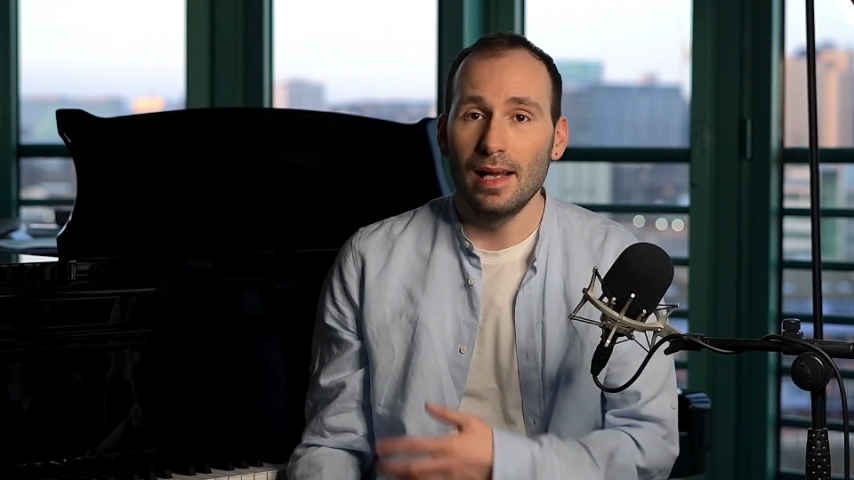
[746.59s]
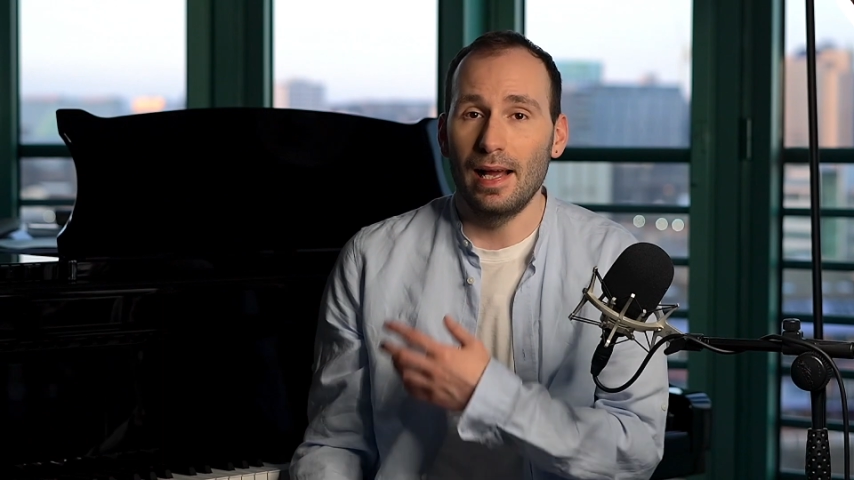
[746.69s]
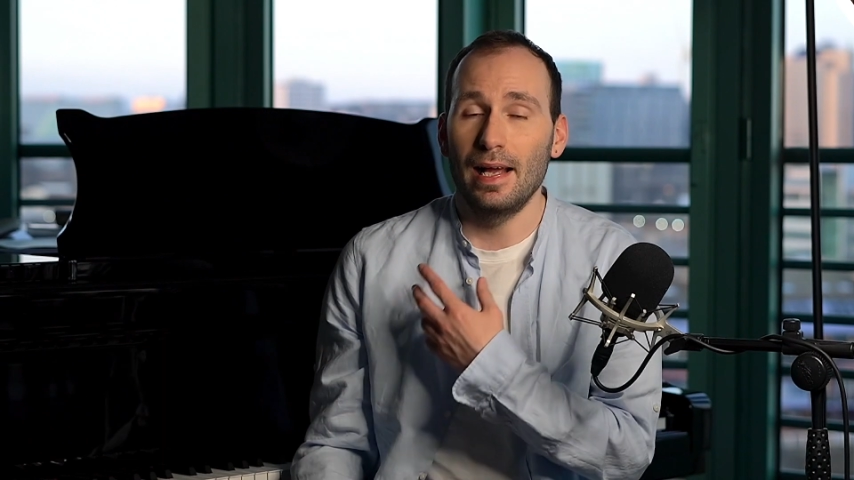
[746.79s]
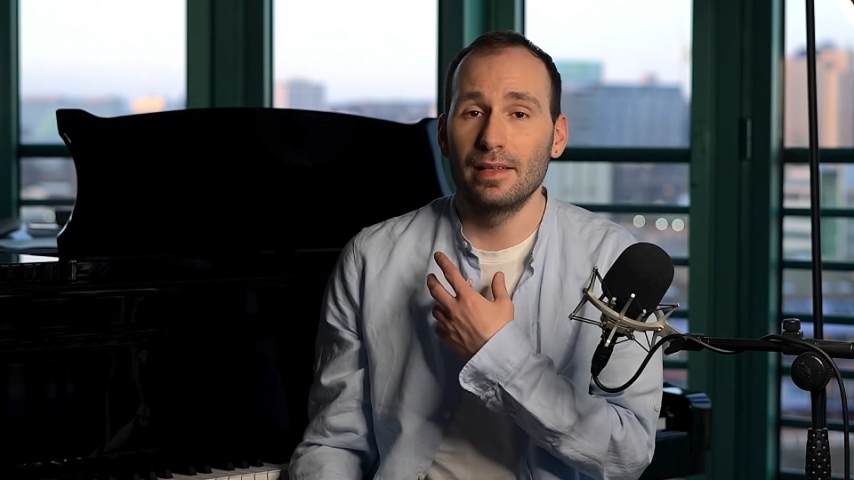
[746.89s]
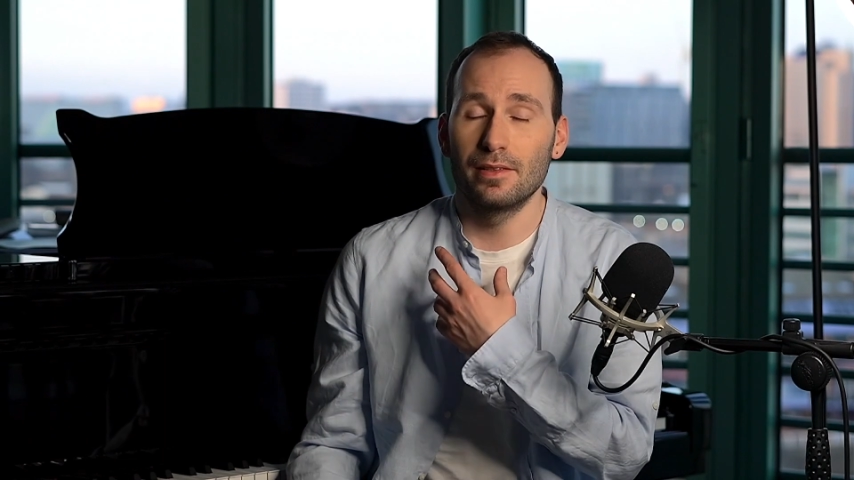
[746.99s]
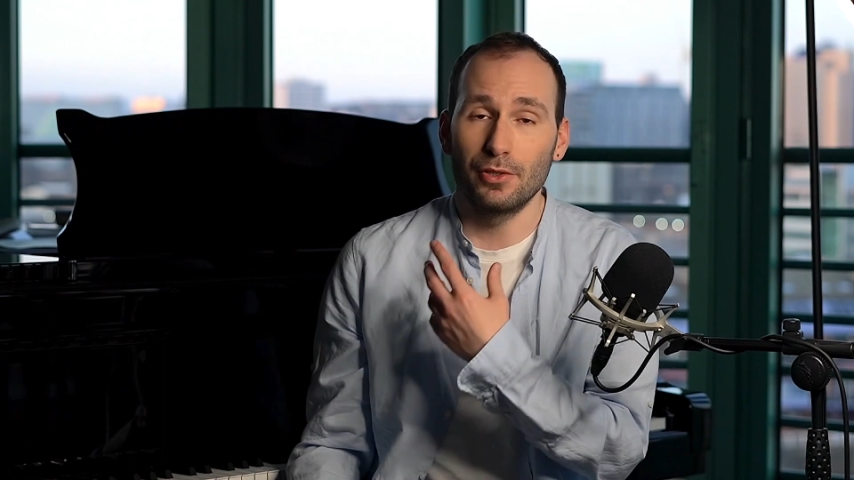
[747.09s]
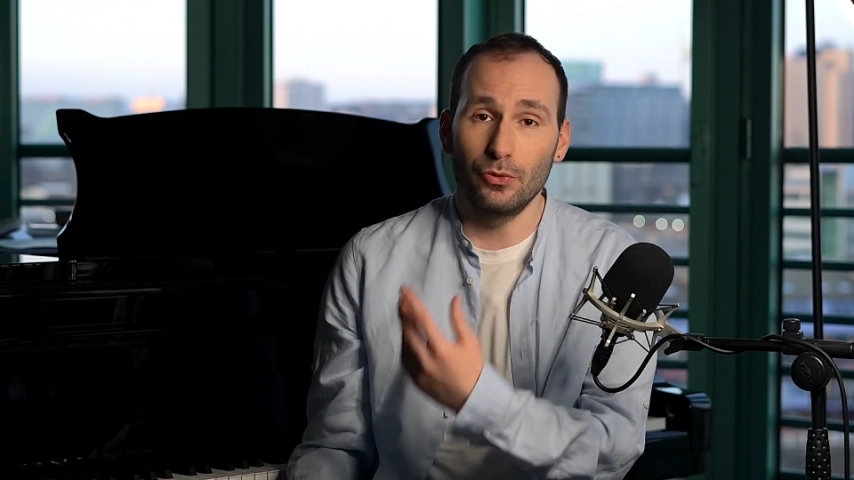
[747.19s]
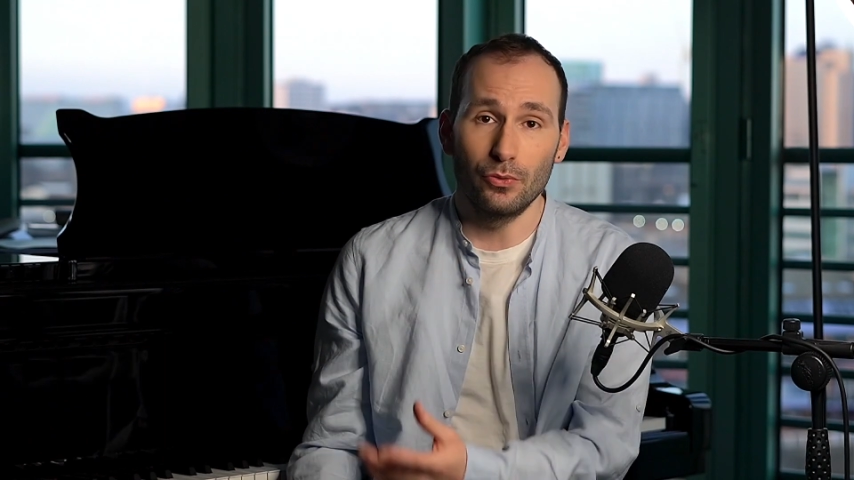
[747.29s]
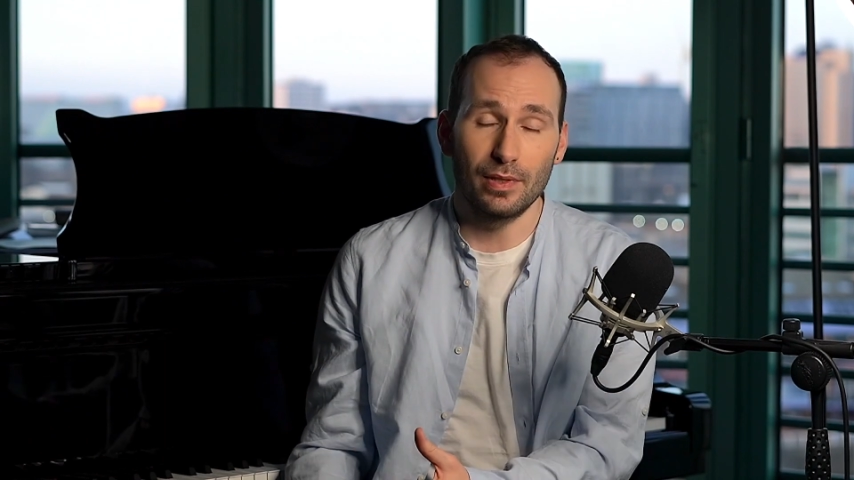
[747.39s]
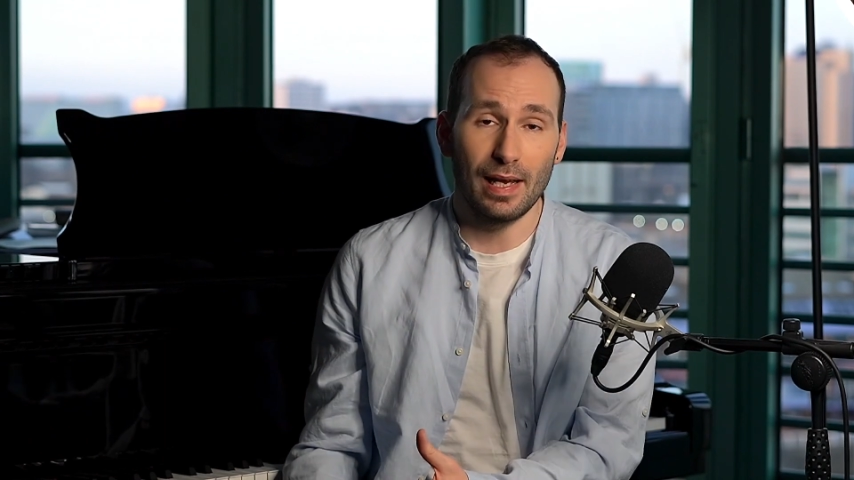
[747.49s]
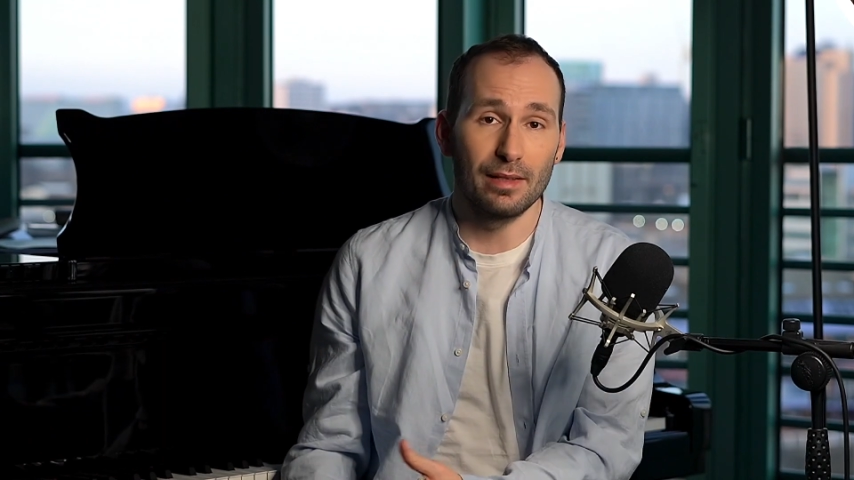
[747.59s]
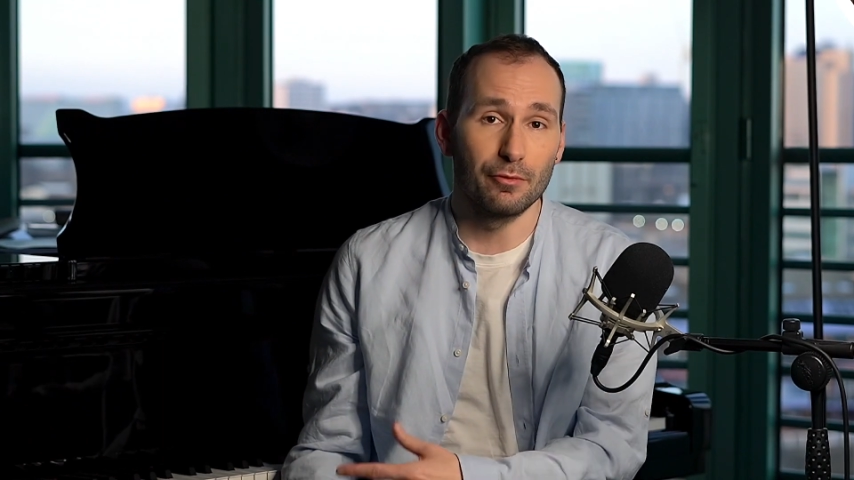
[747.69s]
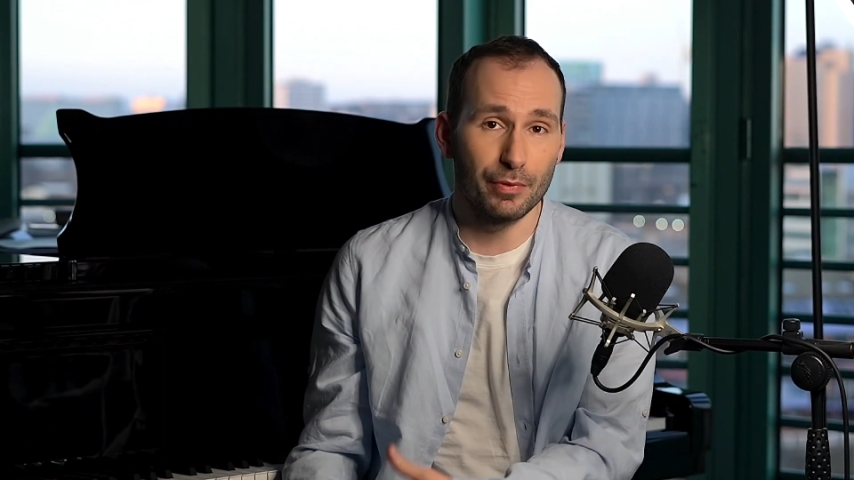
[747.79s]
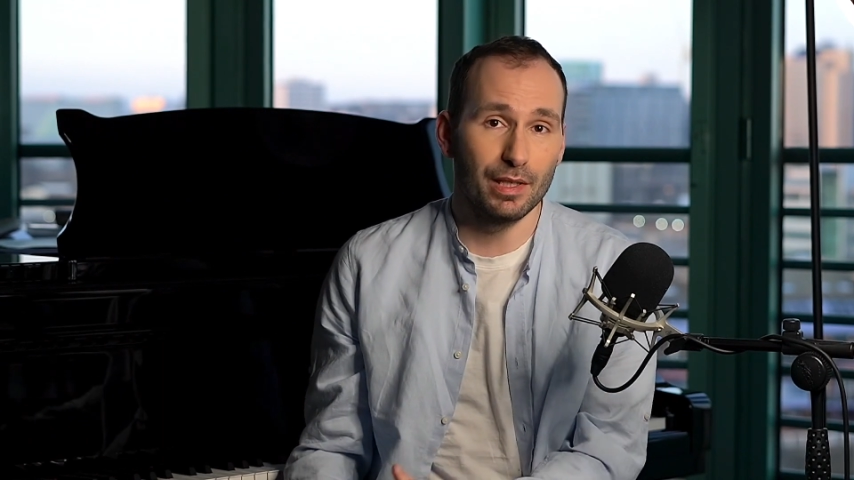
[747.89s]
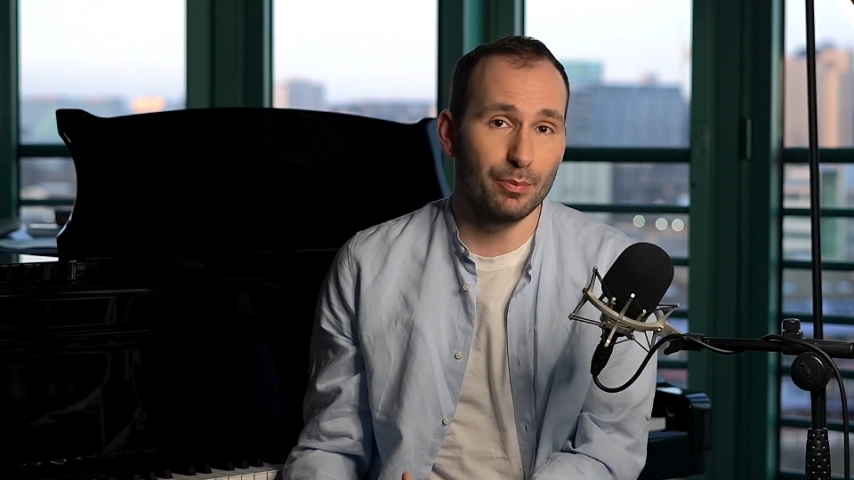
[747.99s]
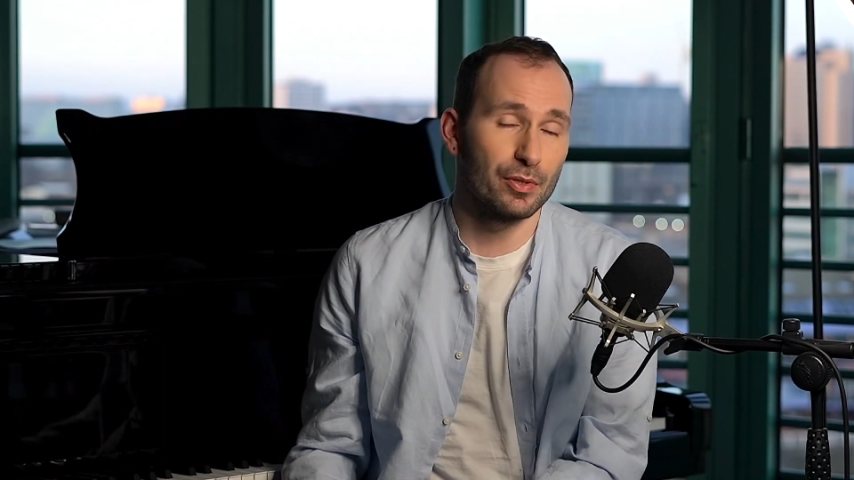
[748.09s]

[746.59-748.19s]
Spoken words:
and you can read